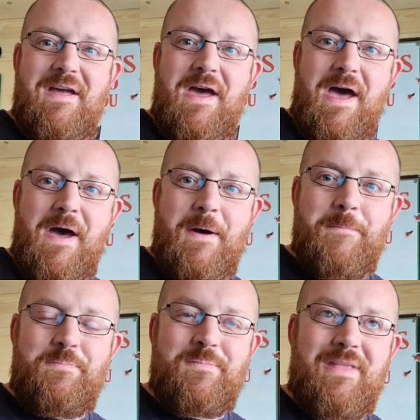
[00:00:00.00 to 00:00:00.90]

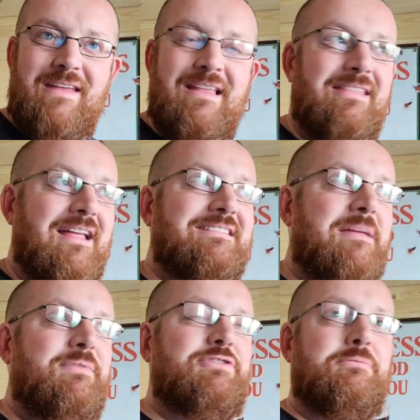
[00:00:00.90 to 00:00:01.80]
And that last
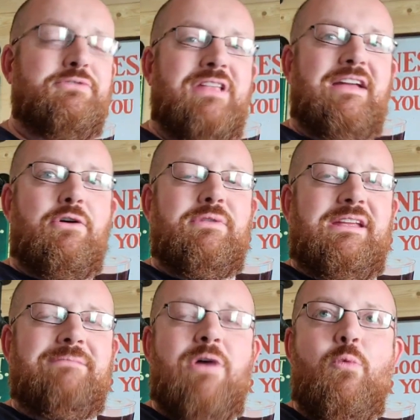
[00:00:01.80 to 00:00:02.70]
episode was like
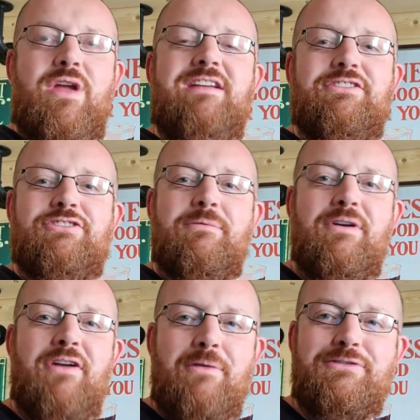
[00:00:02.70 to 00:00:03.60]
only a week or so
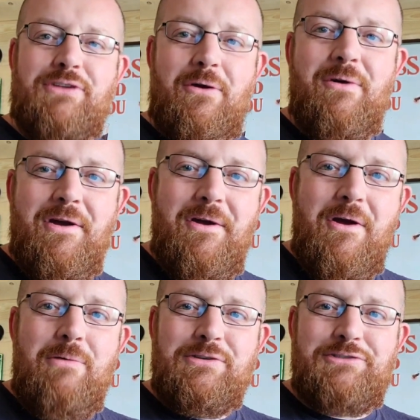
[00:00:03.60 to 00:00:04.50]
ago, so
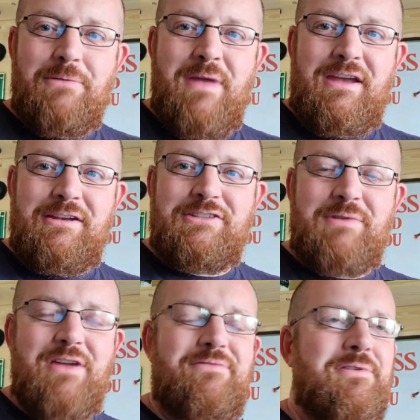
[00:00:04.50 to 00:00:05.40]
we're still making his
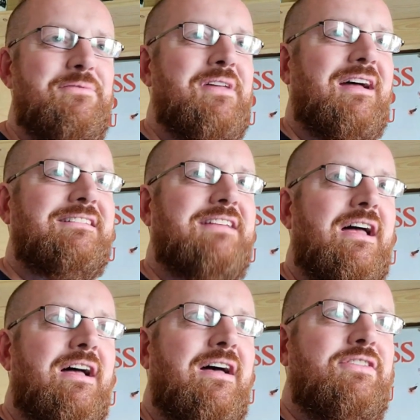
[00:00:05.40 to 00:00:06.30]
way through that.
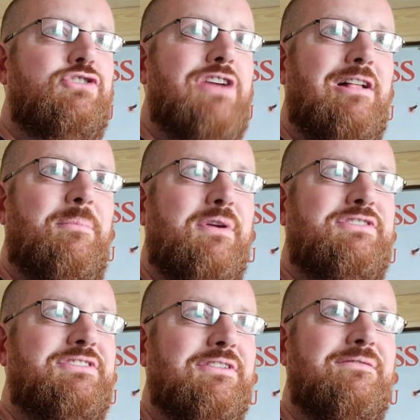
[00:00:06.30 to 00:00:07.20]
The Jalpa's
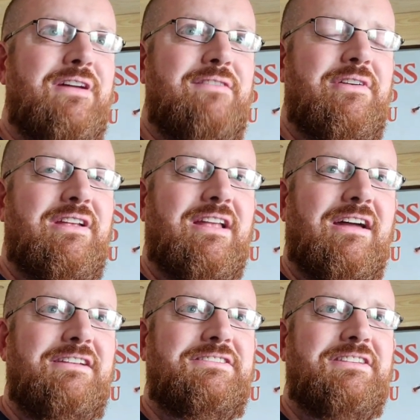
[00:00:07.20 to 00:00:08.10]
still very, very
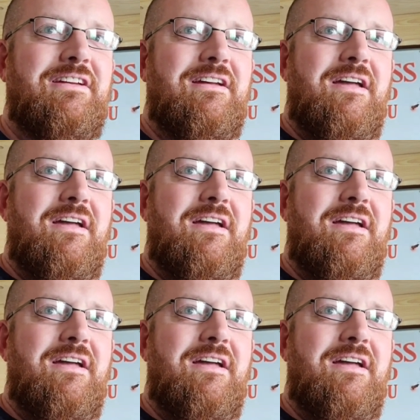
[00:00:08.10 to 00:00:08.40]
nice.